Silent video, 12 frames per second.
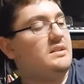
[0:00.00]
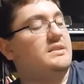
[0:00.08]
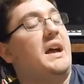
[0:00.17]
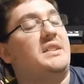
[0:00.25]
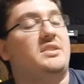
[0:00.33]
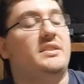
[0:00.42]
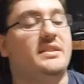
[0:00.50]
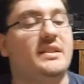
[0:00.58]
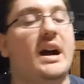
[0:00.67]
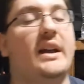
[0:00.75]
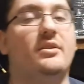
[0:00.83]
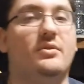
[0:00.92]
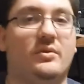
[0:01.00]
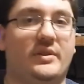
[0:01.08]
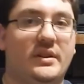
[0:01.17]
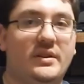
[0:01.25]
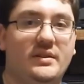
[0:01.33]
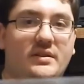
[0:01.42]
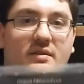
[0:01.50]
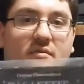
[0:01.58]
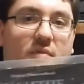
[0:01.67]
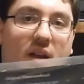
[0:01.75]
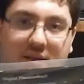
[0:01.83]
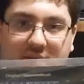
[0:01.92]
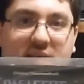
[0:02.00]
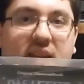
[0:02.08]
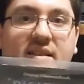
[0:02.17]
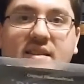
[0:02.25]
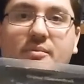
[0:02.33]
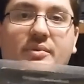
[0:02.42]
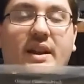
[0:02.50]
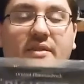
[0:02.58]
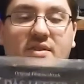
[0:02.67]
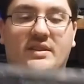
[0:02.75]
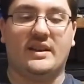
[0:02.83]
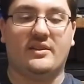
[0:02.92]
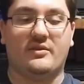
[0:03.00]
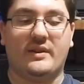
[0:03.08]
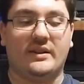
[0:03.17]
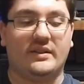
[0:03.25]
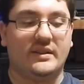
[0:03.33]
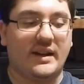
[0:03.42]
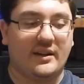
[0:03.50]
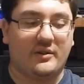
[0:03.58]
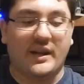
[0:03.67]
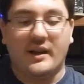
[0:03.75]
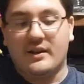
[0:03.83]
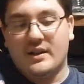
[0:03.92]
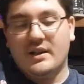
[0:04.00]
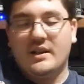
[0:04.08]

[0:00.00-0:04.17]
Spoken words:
Das letzte Einhorn. Guess I'm pronouncing that correctly. I don't care.